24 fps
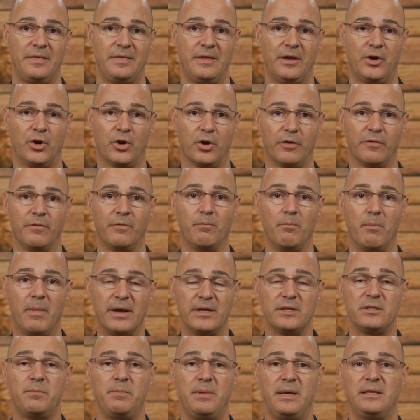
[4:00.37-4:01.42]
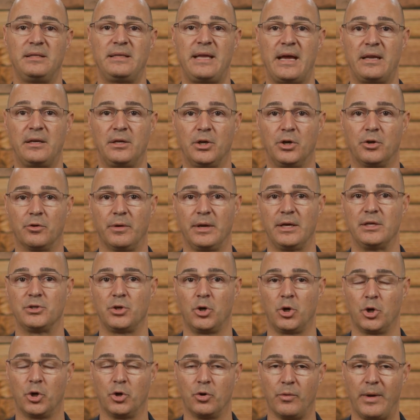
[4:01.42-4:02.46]
the curve must be 10 degrees
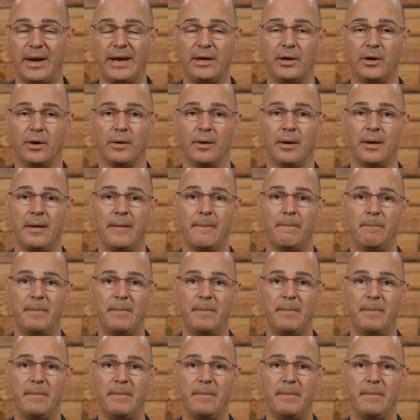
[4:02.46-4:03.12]
or greater,